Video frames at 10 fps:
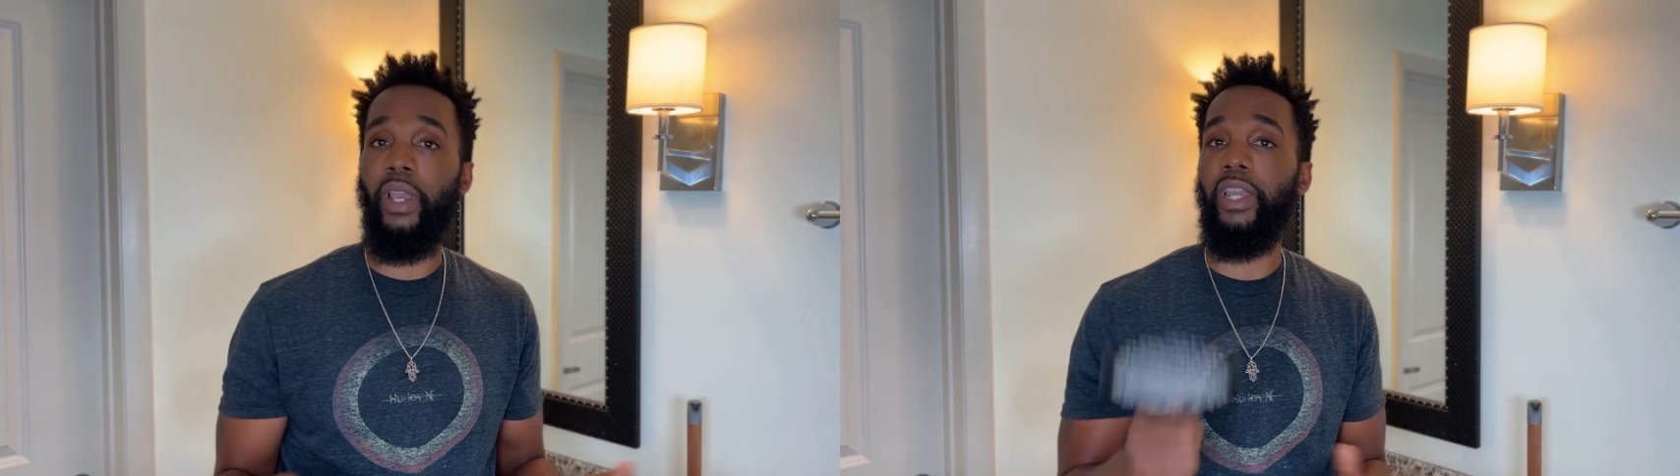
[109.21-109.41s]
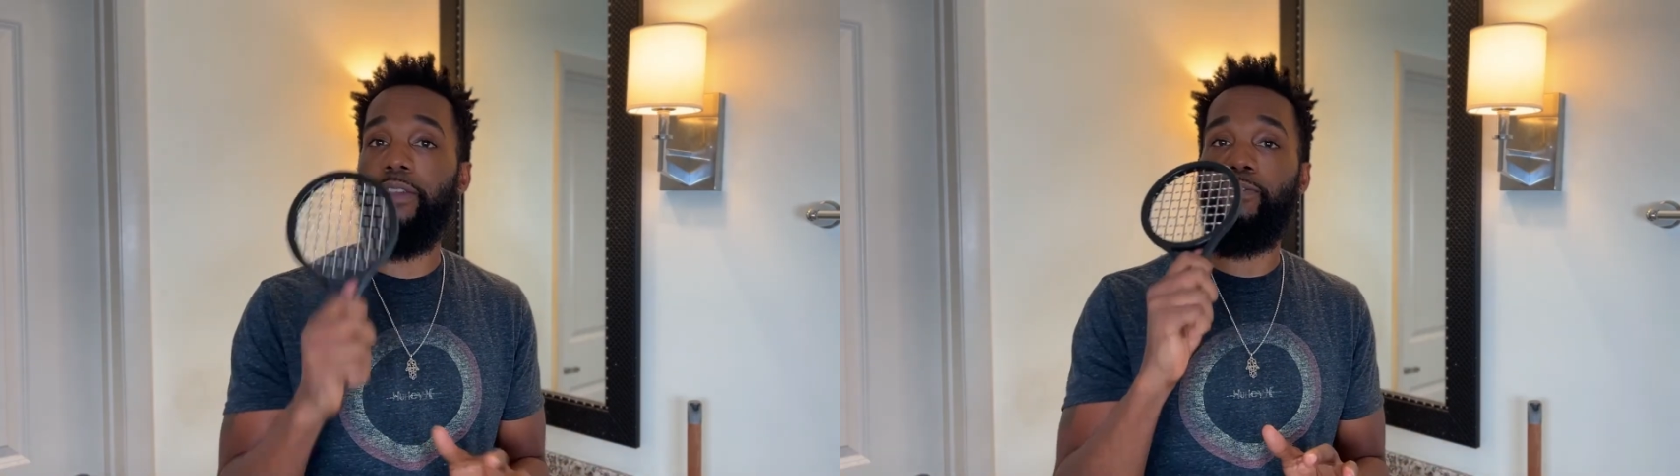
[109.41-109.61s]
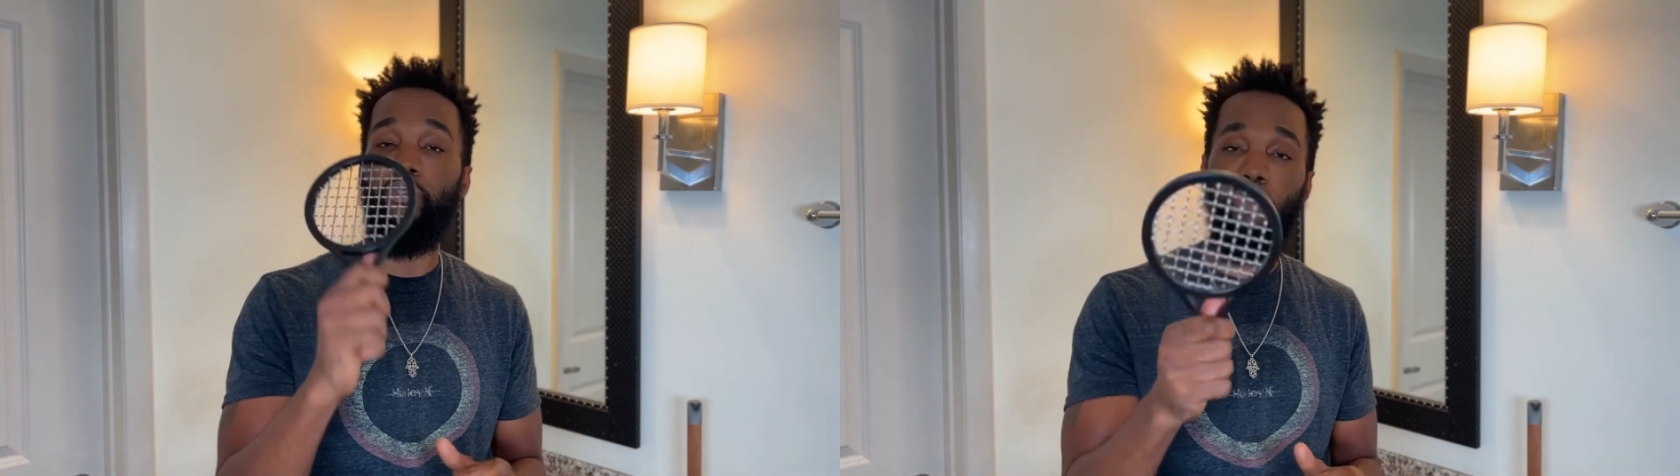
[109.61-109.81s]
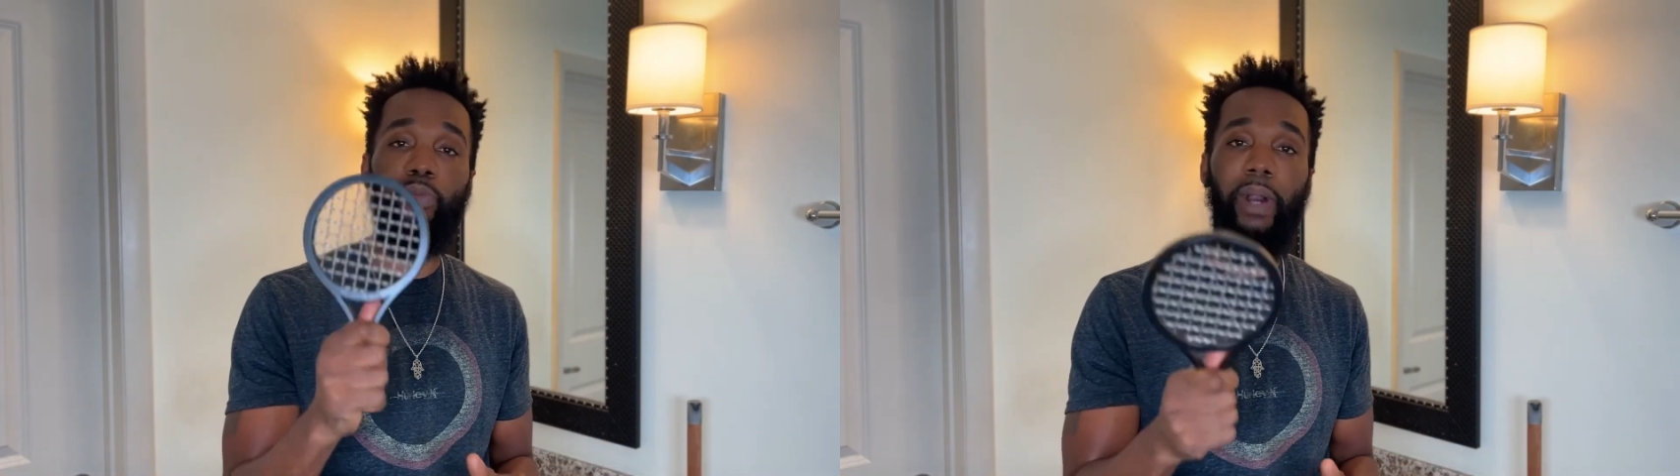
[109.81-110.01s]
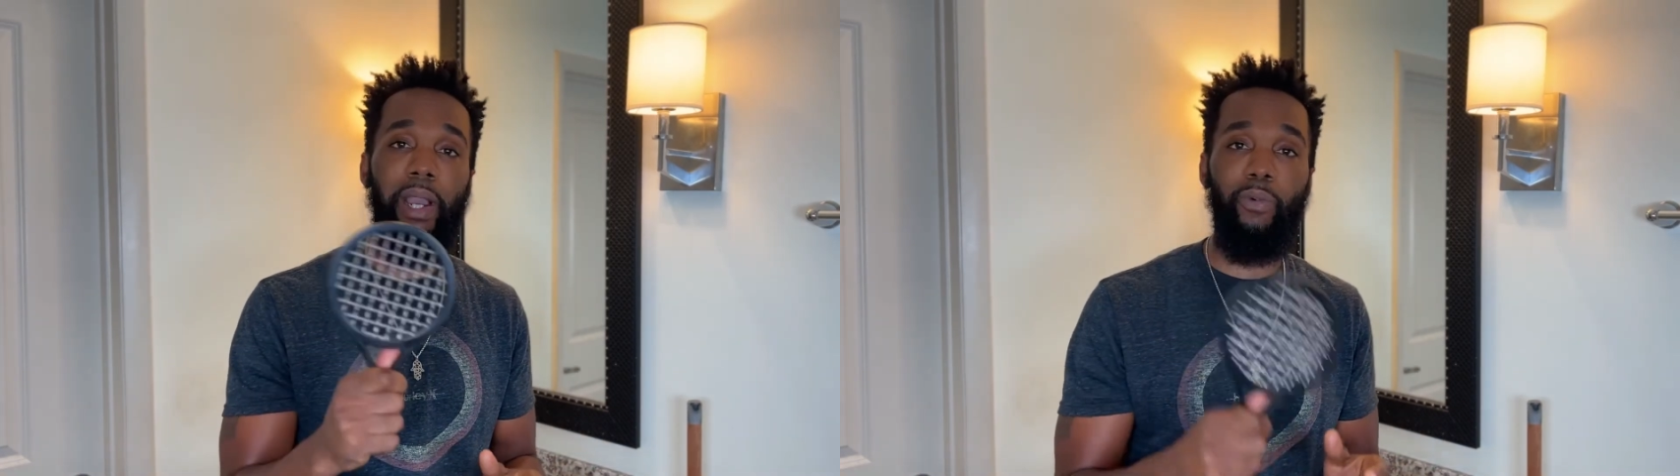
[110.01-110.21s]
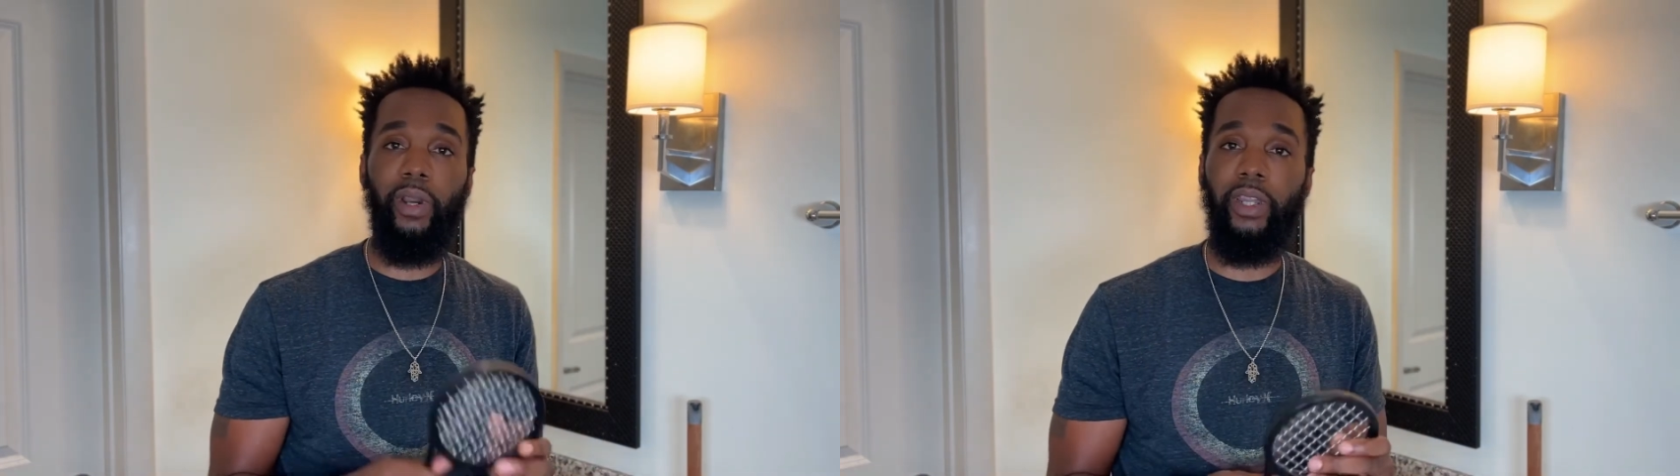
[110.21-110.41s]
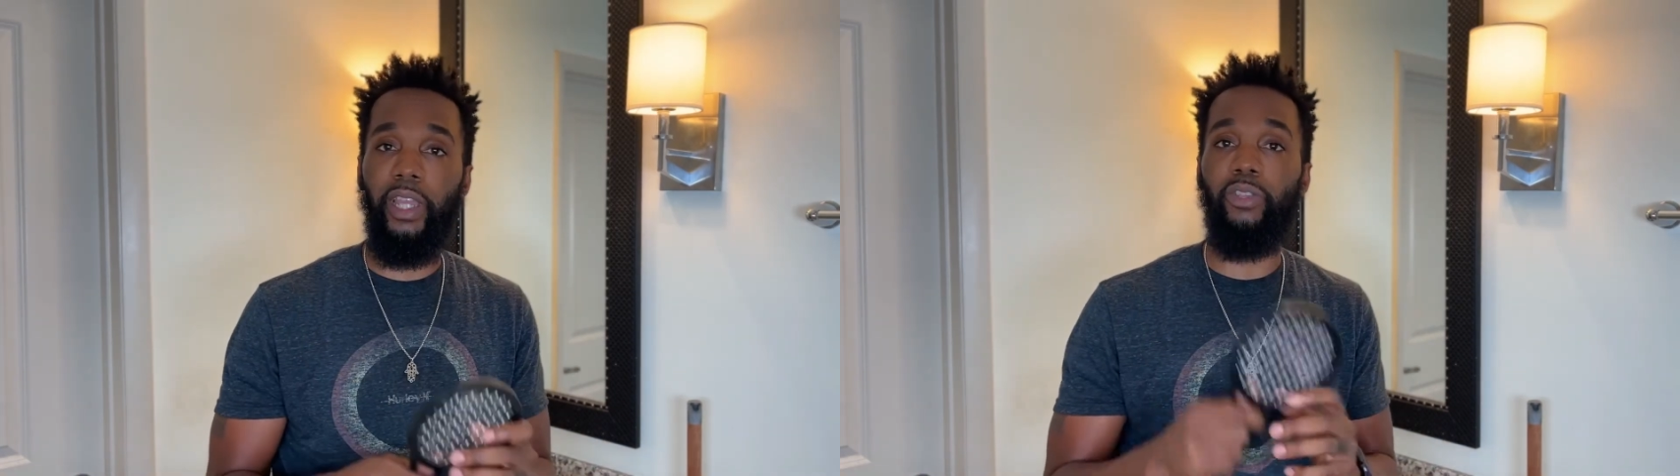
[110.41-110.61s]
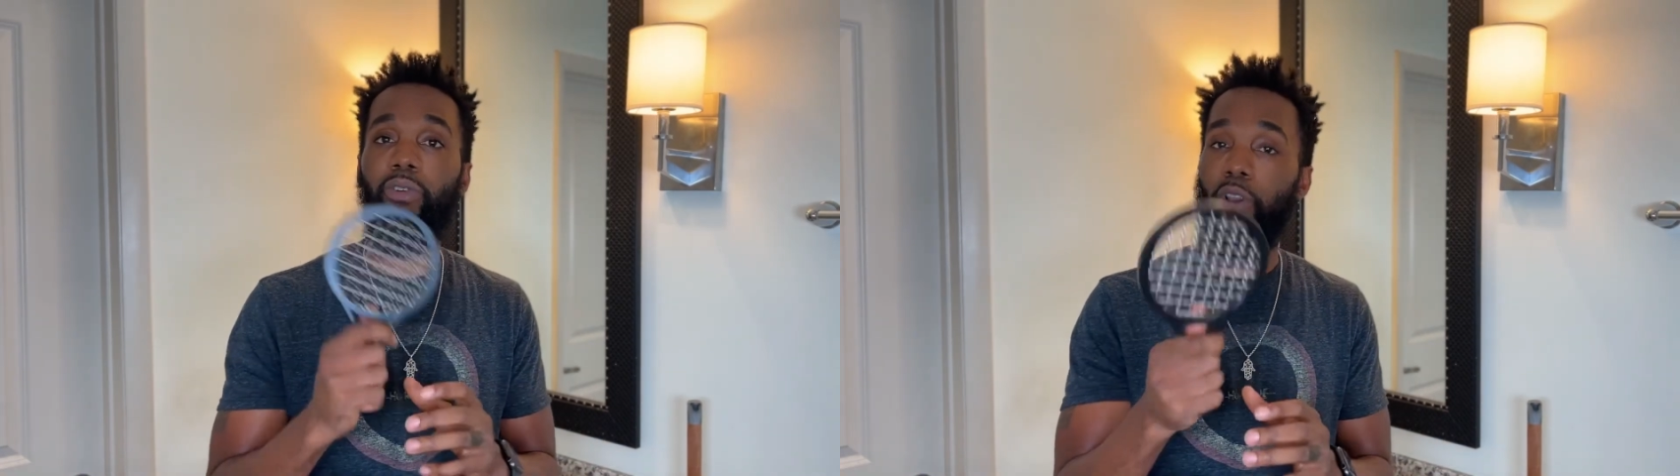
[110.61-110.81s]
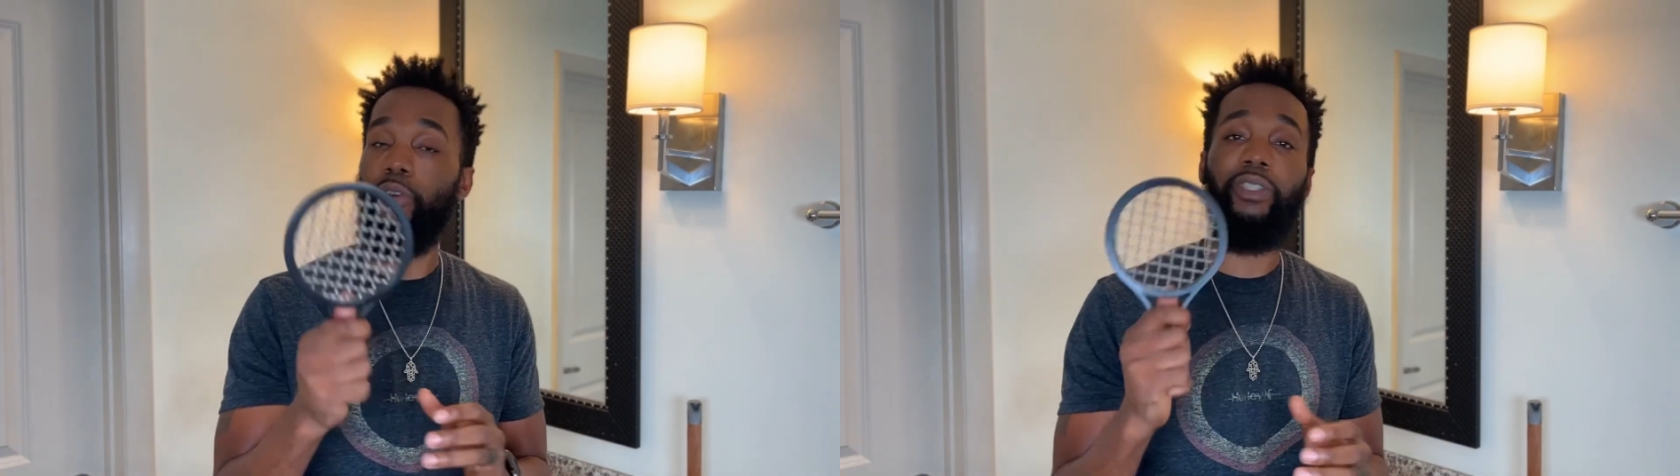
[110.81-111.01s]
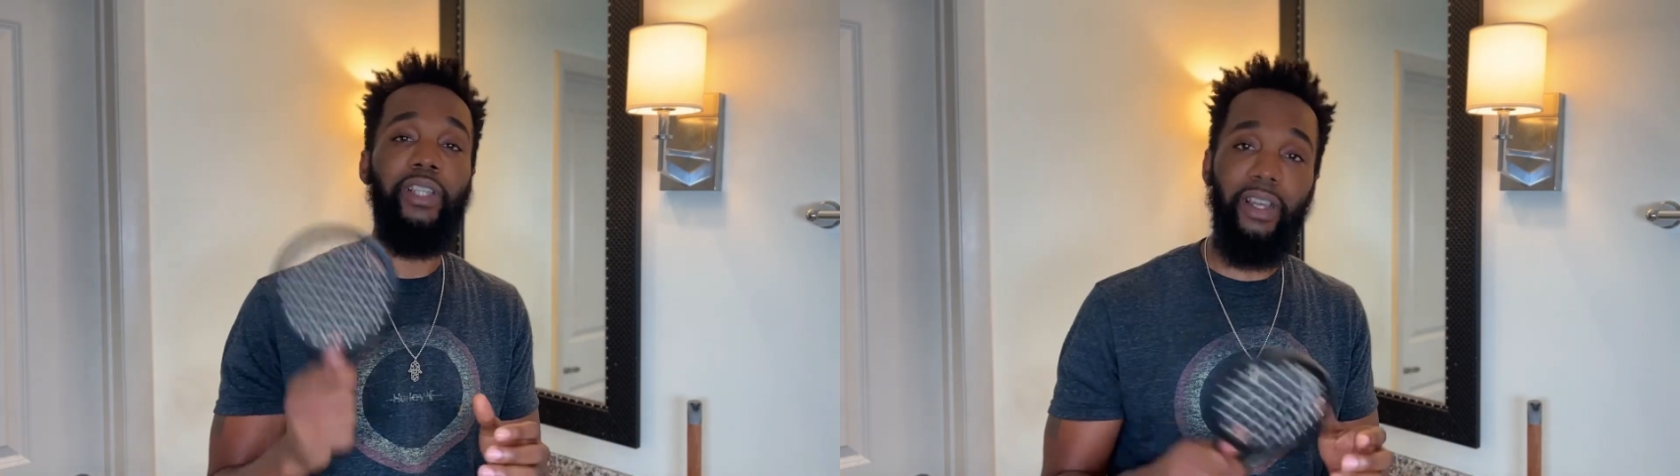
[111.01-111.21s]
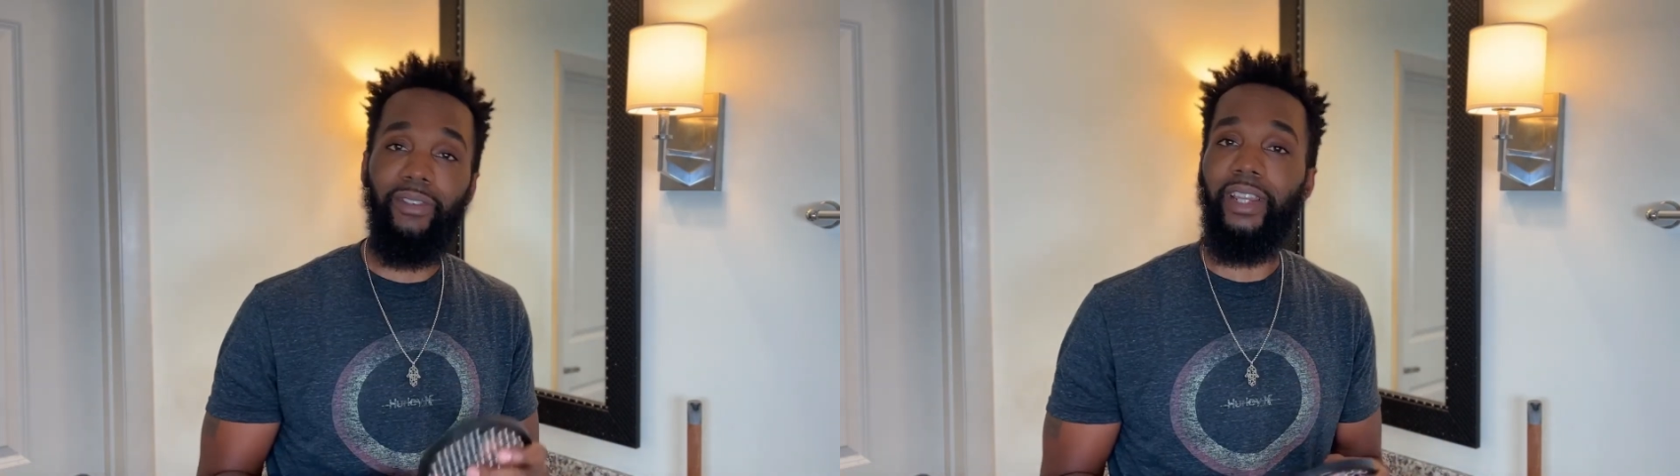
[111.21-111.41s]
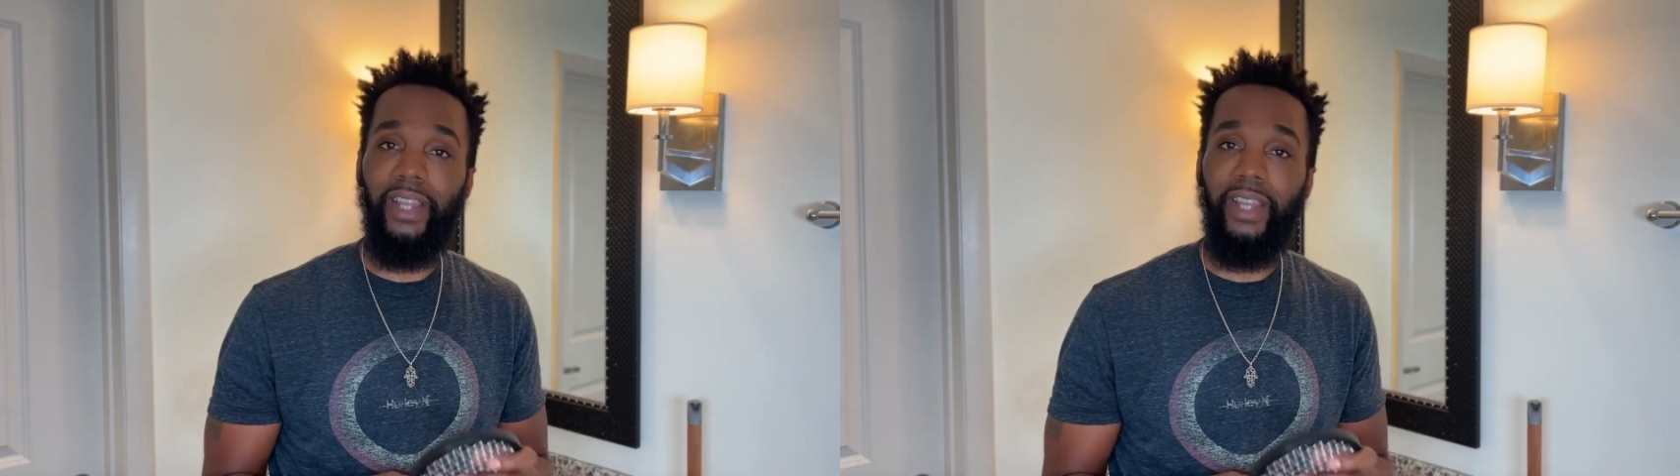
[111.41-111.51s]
And if you do buy one and you learn to love it